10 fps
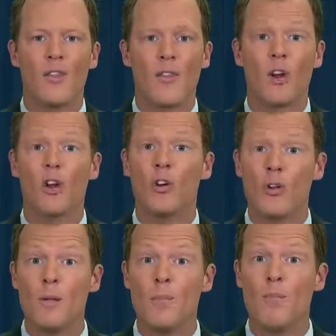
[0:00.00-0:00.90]
that there
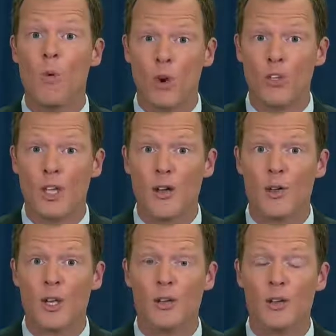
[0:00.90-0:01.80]
could be more
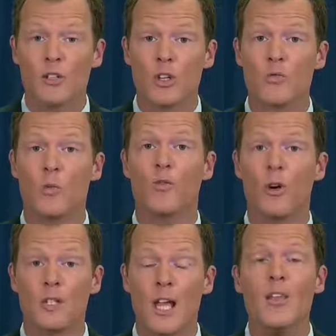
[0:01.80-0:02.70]
security clearances
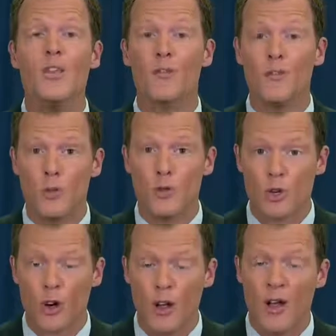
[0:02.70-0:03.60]
revoked in the
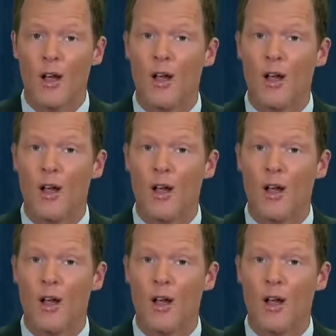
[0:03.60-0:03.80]
future.